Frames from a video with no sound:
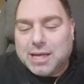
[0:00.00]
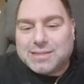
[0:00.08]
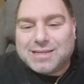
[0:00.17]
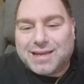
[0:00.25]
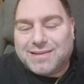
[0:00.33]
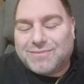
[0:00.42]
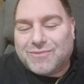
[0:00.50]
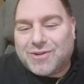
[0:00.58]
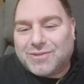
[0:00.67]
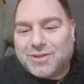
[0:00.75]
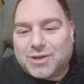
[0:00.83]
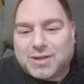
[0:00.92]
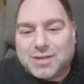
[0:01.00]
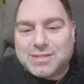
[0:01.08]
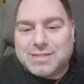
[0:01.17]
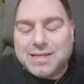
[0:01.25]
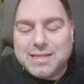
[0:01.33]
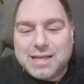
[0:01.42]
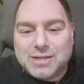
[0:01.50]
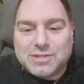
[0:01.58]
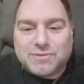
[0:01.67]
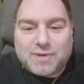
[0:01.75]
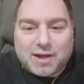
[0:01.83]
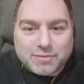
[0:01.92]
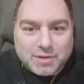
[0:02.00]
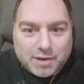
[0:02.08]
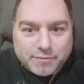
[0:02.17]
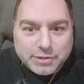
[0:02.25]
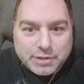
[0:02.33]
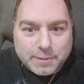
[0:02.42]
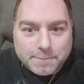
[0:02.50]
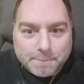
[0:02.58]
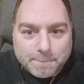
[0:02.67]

It's like, well, look, Citadel's involved in everything.